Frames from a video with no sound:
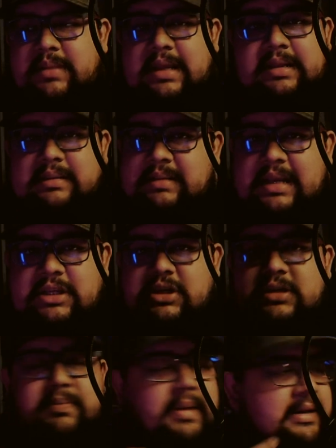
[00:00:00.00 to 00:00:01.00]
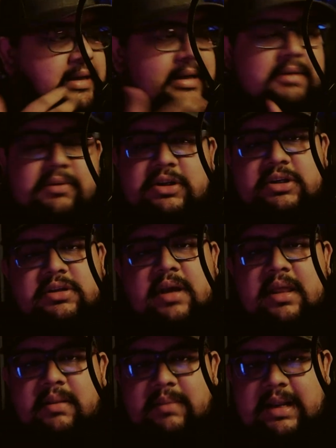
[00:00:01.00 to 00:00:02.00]
They they just basically we just
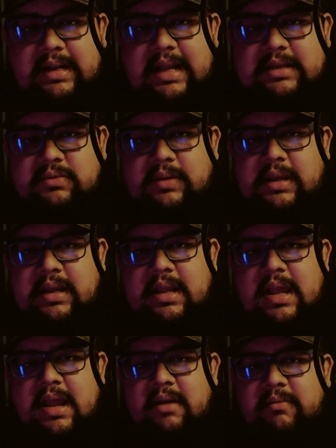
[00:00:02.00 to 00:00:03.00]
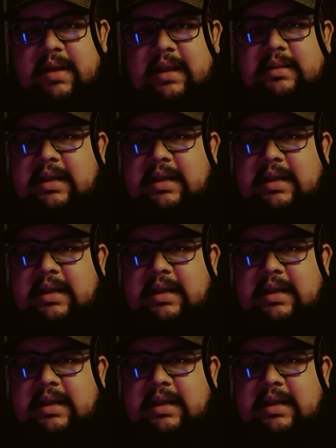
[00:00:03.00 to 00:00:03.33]
saw them like last week, right?